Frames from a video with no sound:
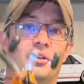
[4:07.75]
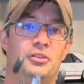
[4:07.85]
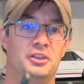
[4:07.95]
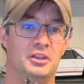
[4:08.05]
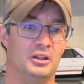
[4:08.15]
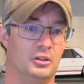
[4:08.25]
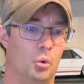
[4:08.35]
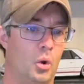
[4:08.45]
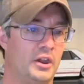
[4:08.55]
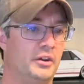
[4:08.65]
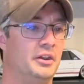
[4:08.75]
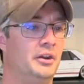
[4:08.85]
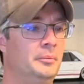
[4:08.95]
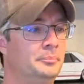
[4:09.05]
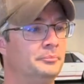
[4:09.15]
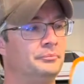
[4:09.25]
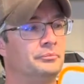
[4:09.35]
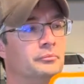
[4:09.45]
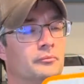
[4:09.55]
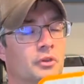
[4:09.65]
little wire here,
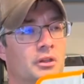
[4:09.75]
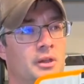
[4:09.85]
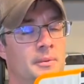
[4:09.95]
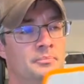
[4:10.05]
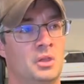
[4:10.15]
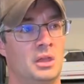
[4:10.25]
okay?